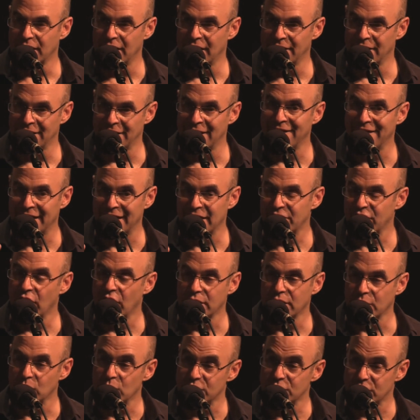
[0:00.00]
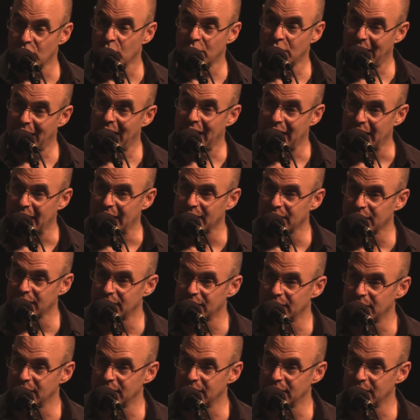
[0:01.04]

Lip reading: and then they thought it was okay."